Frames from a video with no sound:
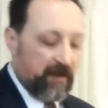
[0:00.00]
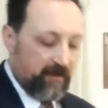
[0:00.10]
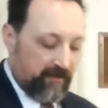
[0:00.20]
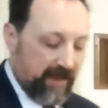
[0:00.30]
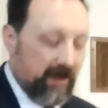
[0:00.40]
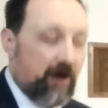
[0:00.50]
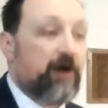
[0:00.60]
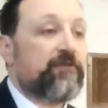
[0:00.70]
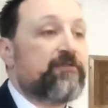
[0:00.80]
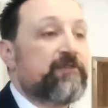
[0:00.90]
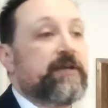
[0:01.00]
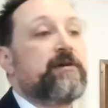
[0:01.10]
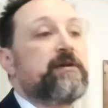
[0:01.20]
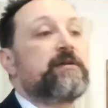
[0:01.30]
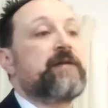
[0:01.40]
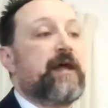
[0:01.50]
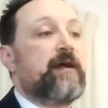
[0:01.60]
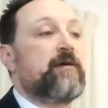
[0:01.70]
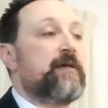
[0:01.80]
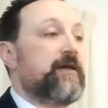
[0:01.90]
They honestly couldn't
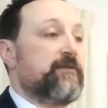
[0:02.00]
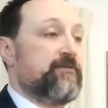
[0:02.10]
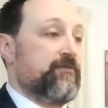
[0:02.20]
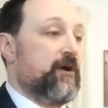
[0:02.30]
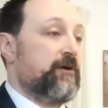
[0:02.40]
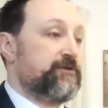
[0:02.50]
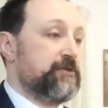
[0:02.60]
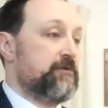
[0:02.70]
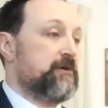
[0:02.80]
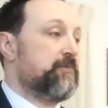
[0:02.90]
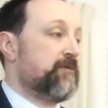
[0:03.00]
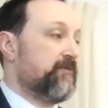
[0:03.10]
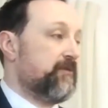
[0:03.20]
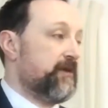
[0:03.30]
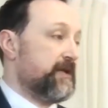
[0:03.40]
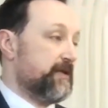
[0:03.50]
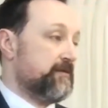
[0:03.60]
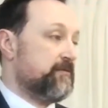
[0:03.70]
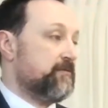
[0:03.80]
care less if God showed up or if he didn't,